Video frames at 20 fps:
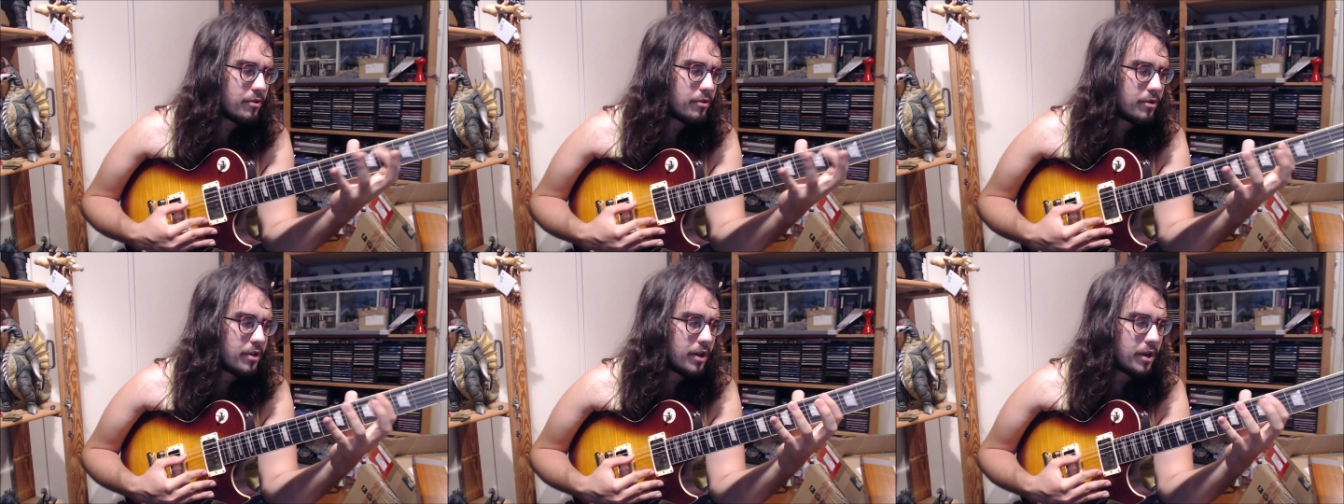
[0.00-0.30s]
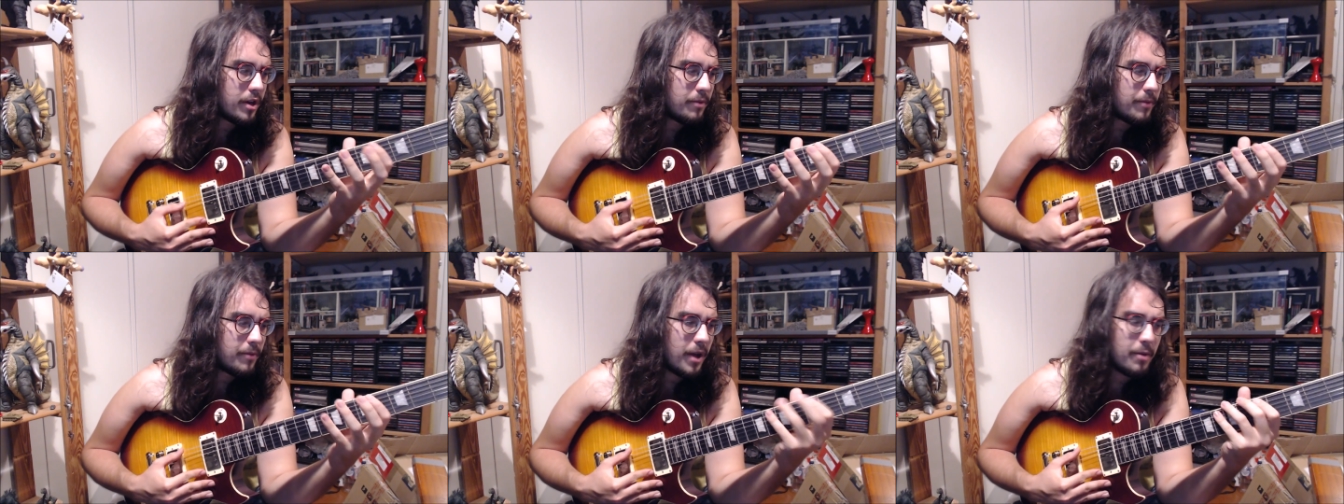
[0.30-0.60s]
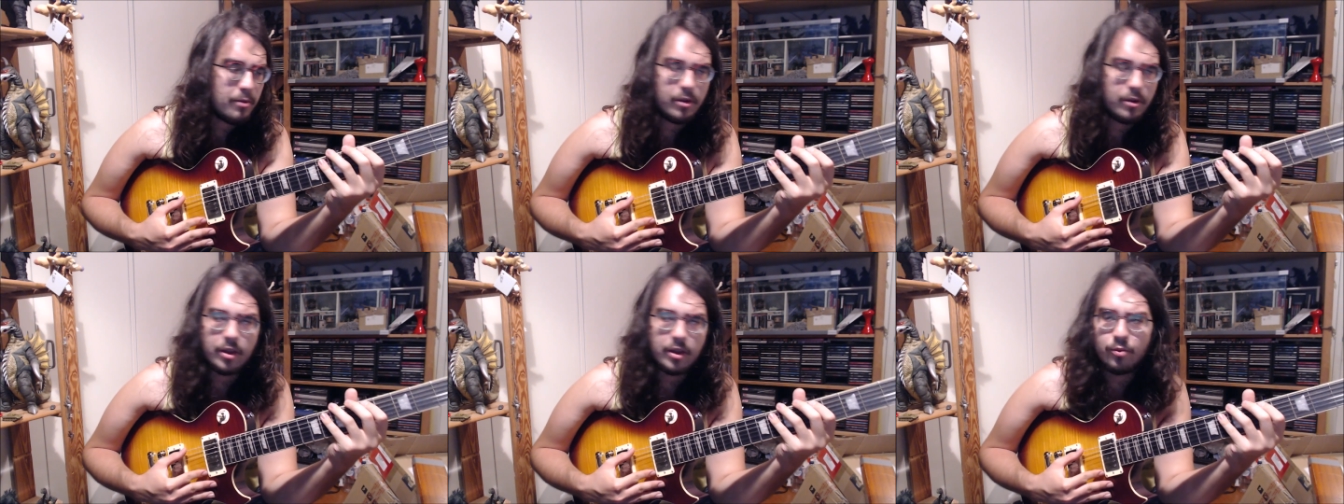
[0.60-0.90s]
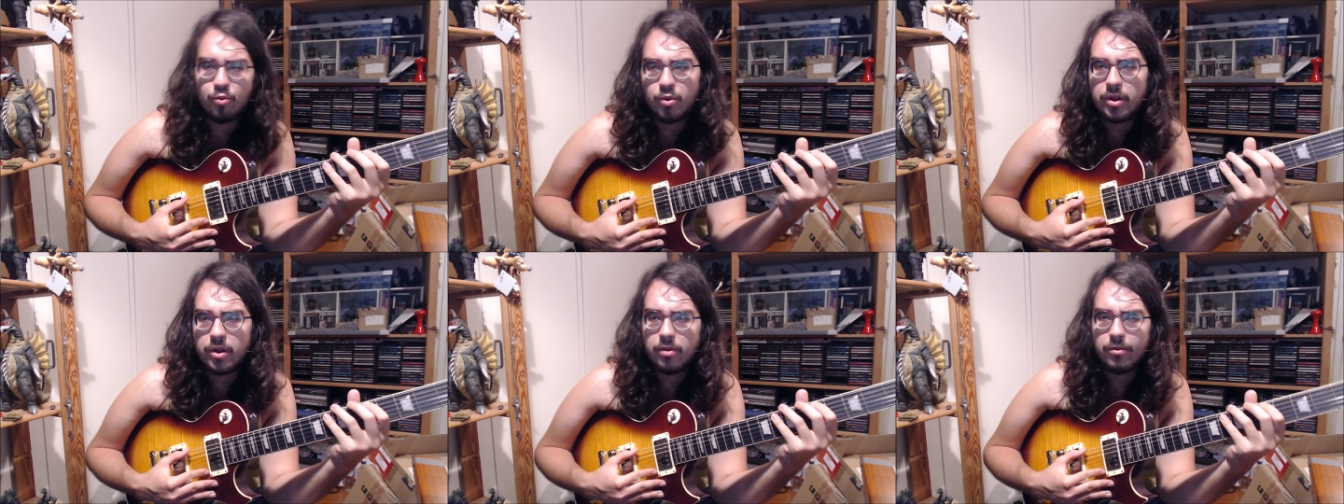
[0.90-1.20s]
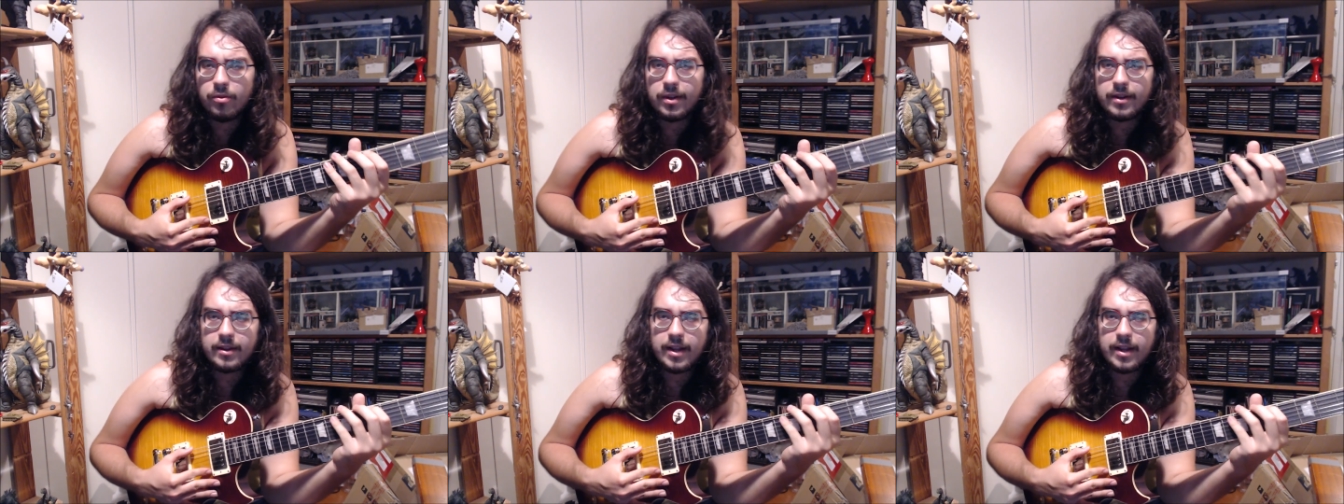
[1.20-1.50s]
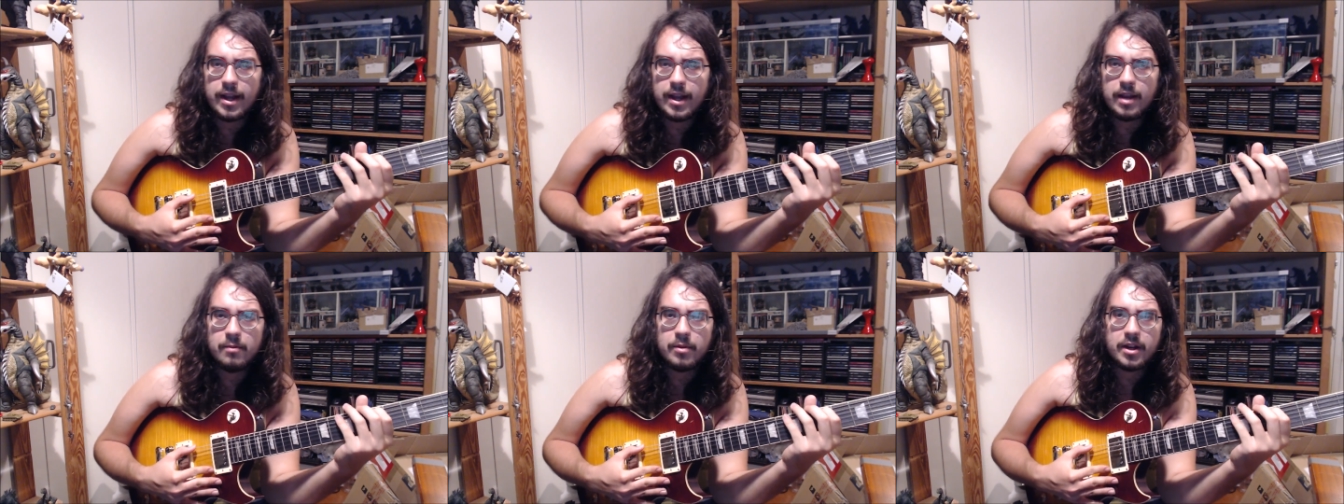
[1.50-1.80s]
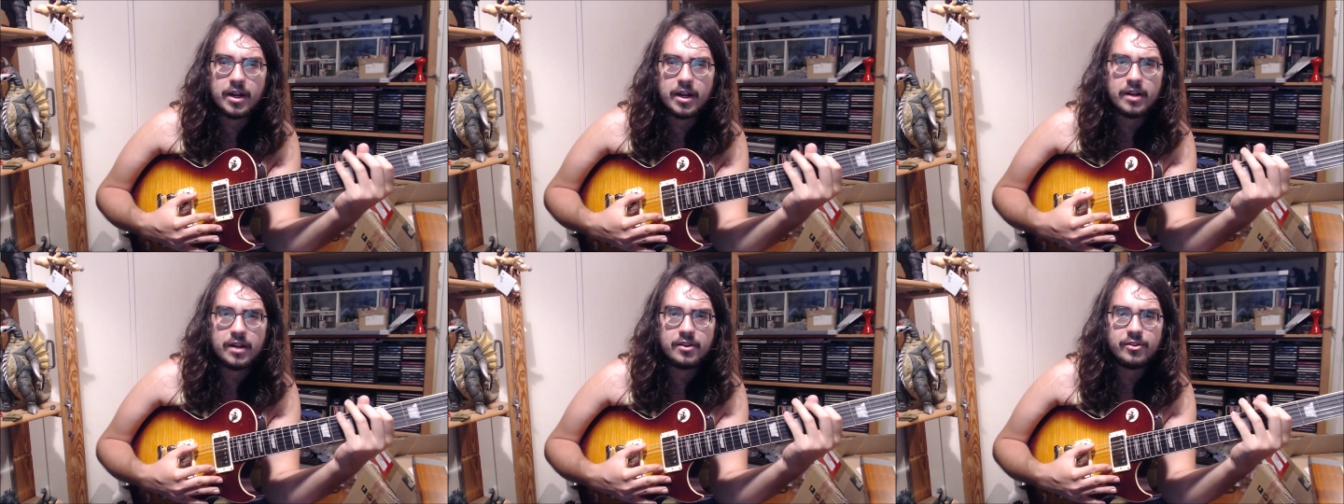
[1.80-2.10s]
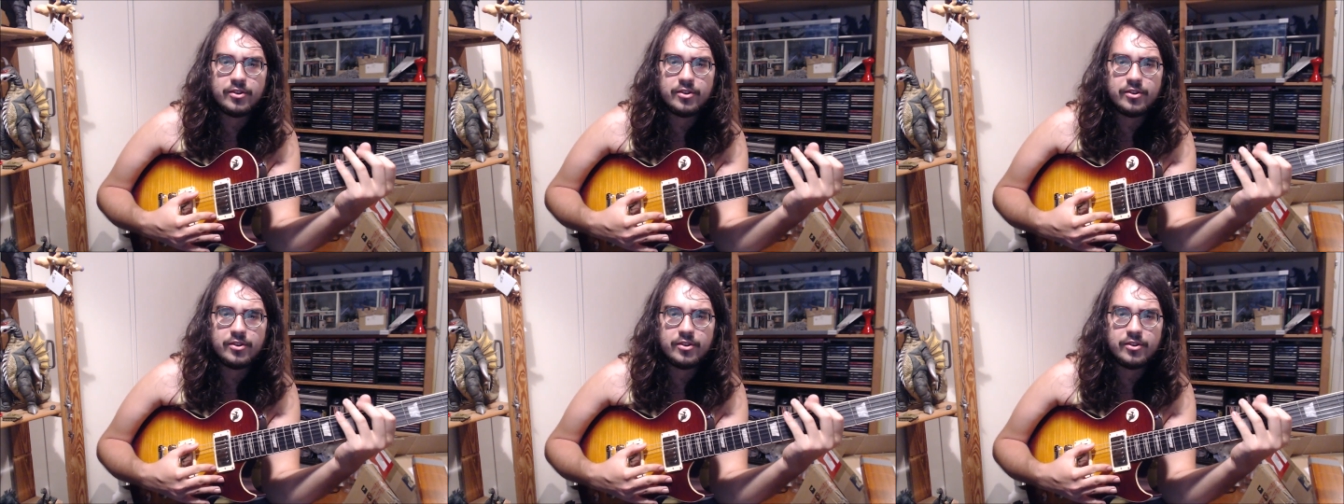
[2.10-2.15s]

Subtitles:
I probably will one day, but I